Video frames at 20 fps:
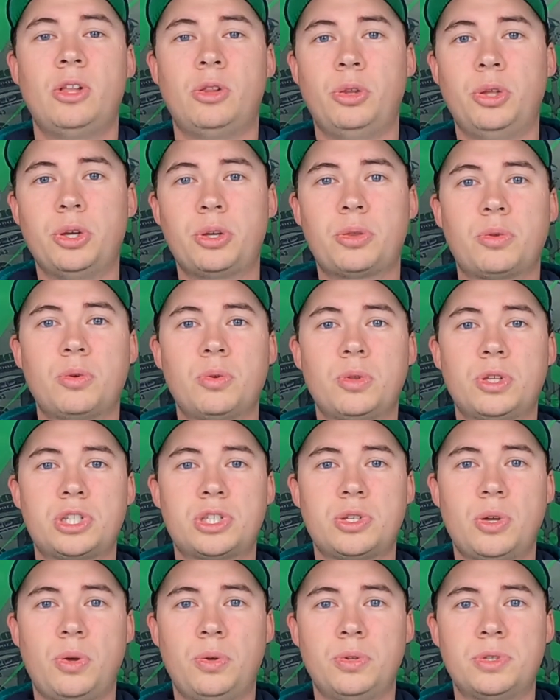Look through the
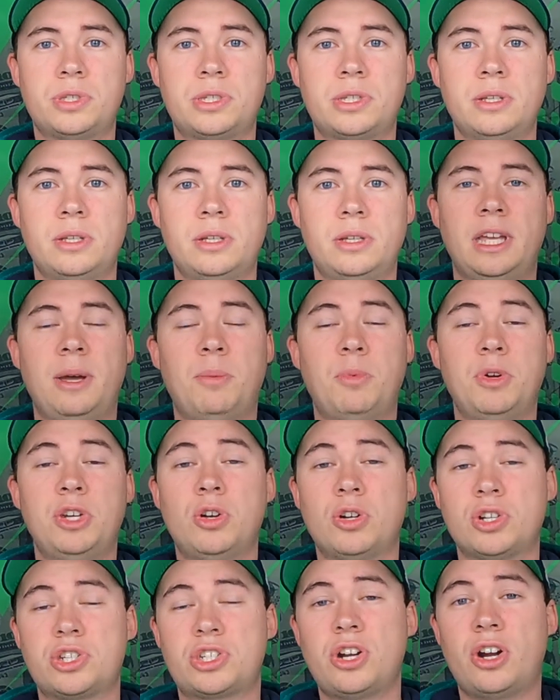solds. And when
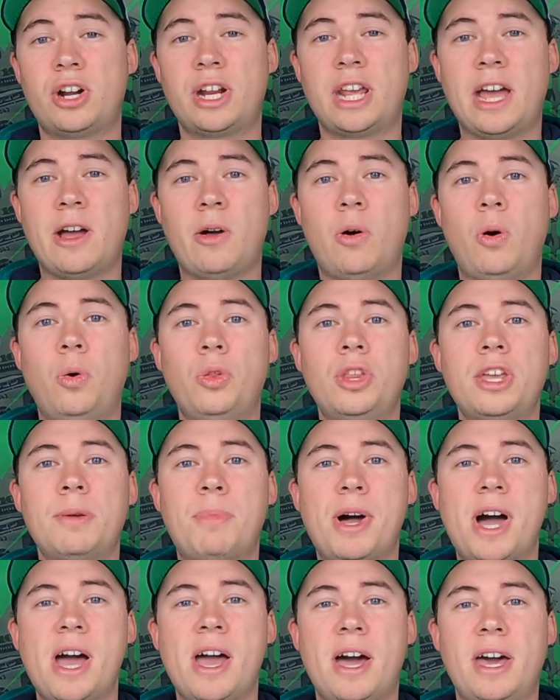you are starting out, only
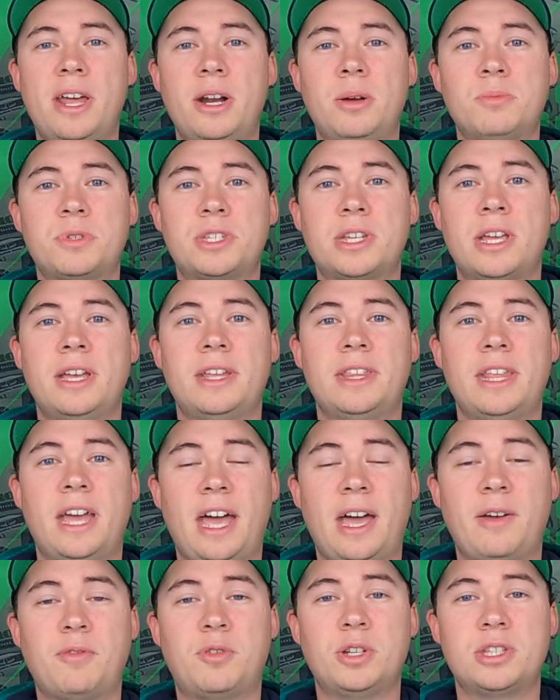buy items that
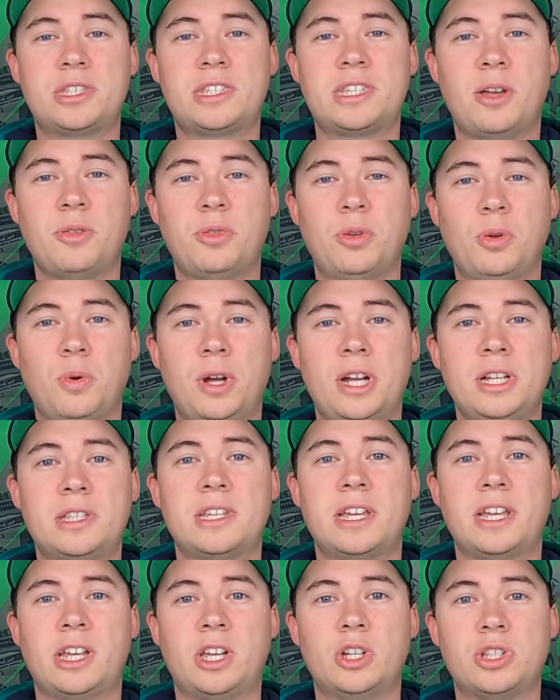have good sell through
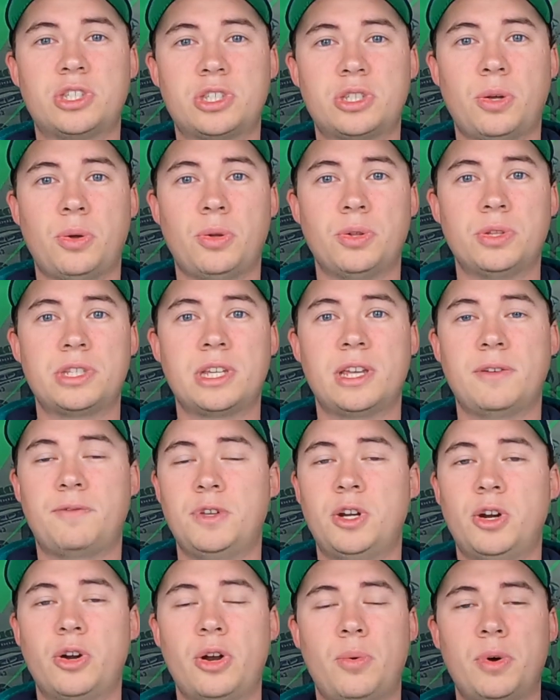rates and good solds. If
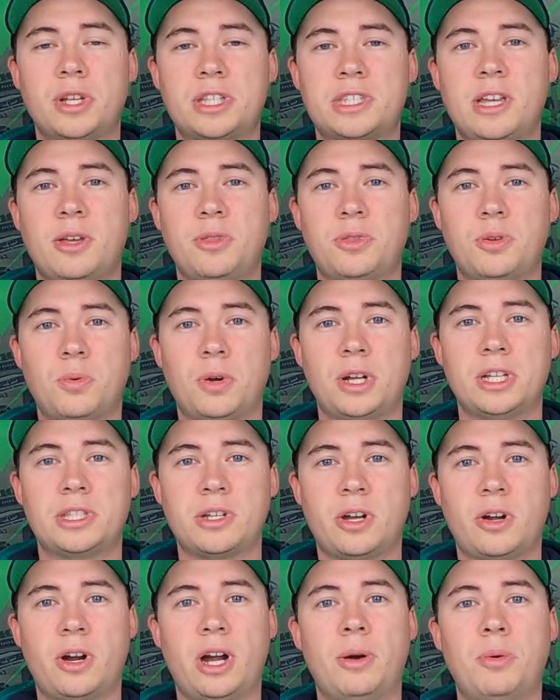you don't know what sell through
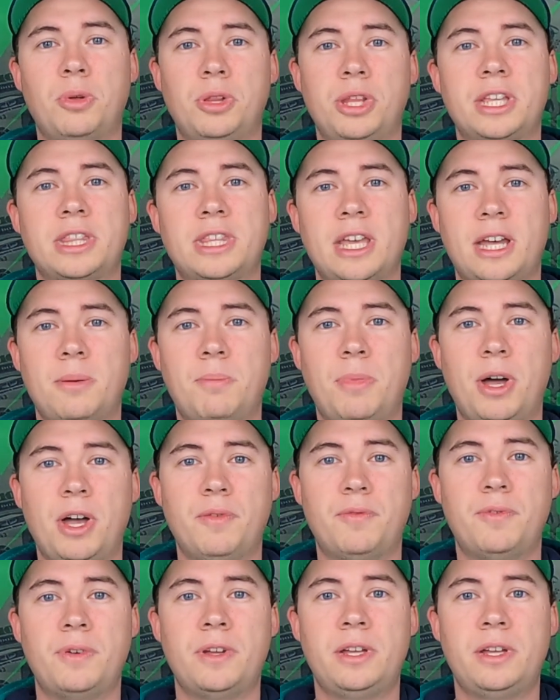rates are, I will link that above.